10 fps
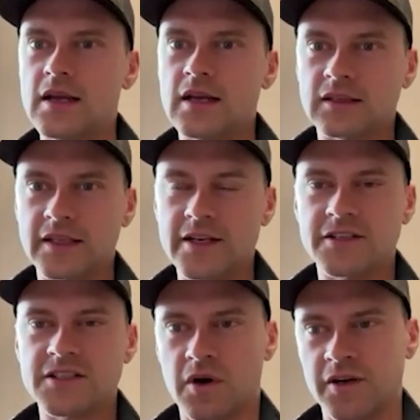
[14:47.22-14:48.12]

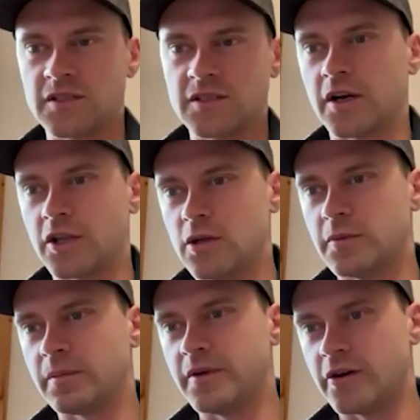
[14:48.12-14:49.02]
liters burned per
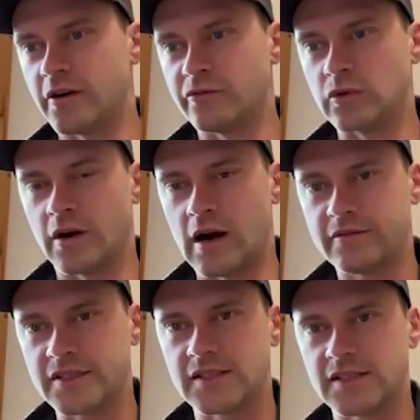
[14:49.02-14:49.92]
cubic meter of wood
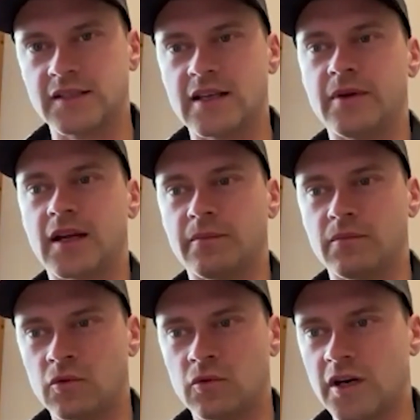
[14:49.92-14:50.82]
harvested, they become
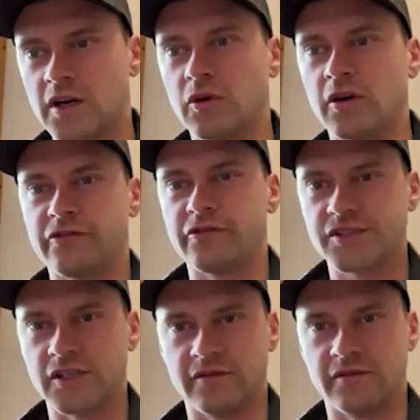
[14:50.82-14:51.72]
more and more
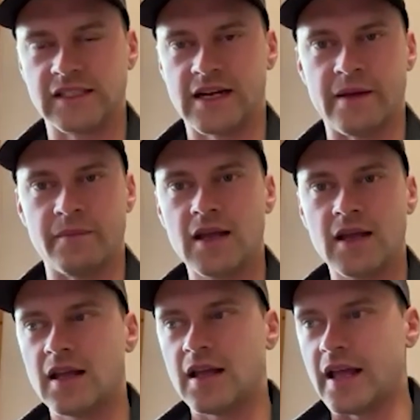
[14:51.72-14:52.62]
efficient over time.
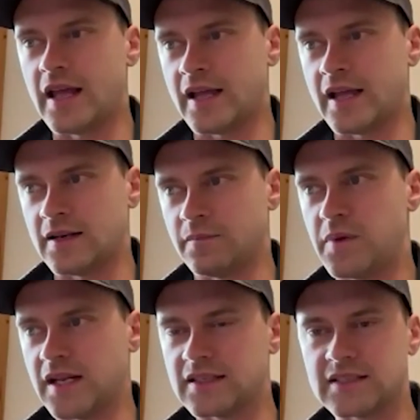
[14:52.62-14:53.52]

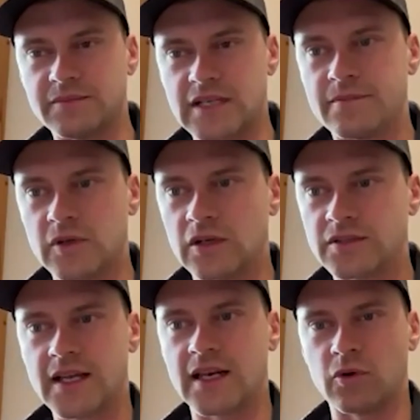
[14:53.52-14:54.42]
but at the same time, they're also
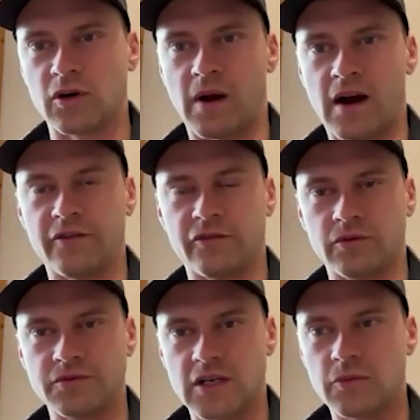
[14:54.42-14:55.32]
getting more powerful.
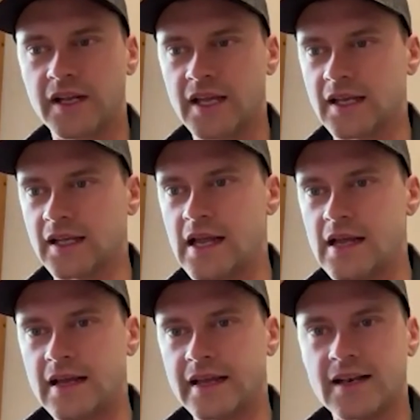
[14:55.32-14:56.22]
So we're getting
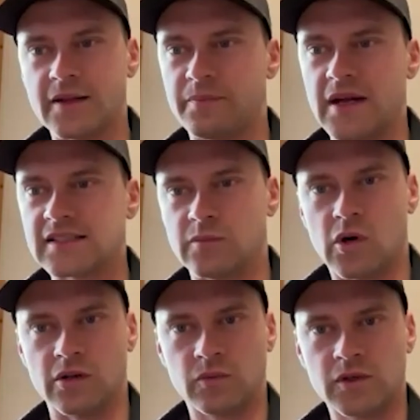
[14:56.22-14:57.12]
kind of the best of
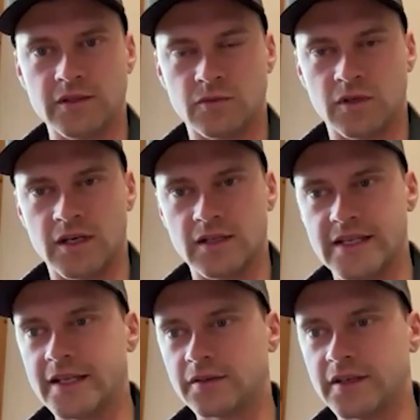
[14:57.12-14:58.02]
both worlds. We're
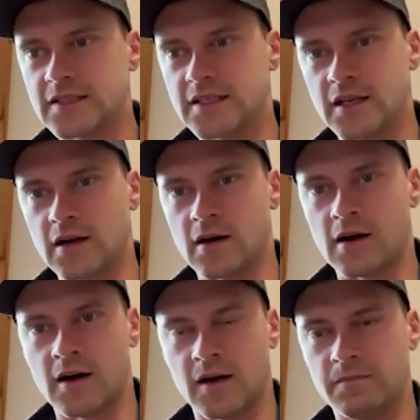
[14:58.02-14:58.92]
decreasing
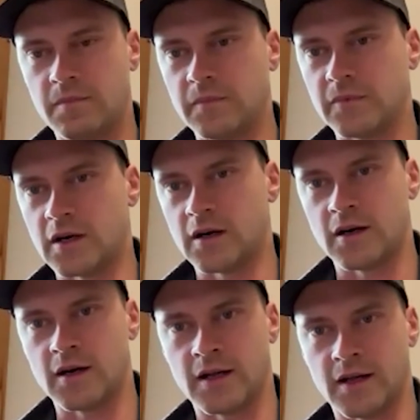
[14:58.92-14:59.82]
our
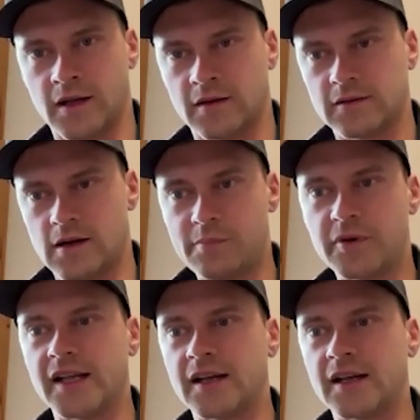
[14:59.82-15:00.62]
operating